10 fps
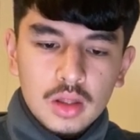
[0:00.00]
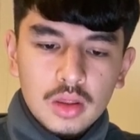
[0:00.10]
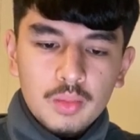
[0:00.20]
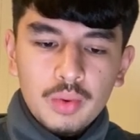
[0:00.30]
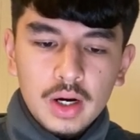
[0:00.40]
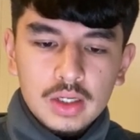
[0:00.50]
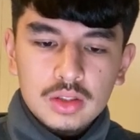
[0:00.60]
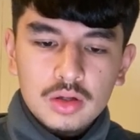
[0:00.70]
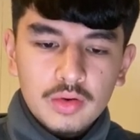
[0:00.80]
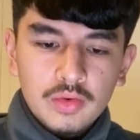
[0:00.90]
The
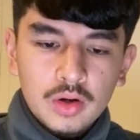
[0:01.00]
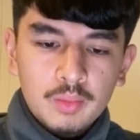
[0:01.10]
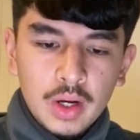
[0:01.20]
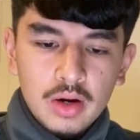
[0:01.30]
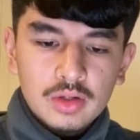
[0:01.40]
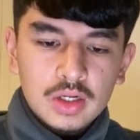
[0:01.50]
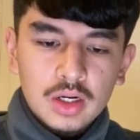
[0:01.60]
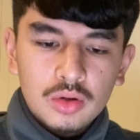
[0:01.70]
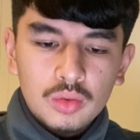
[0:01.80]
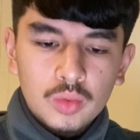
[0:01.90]
price of a bearish
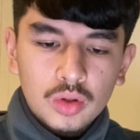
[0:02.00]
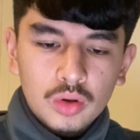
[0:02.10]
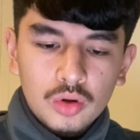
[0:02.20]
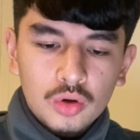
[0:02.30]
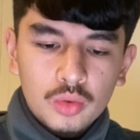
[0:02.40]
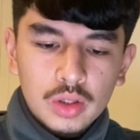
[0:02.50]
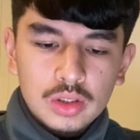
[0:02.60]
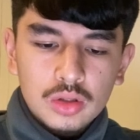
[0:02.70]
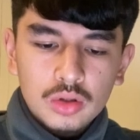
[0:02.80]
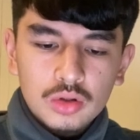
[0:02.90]
candle will
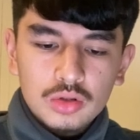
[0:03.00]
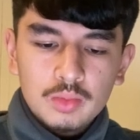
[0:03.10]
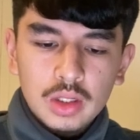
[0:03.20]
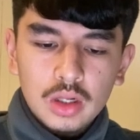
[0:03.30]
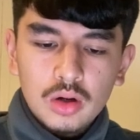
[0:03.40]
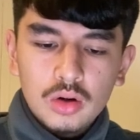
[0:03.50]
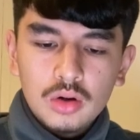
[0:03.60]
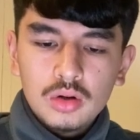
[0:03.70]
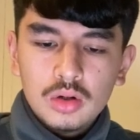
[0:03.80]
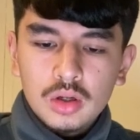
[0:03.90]
always close
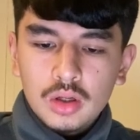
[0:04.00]
below,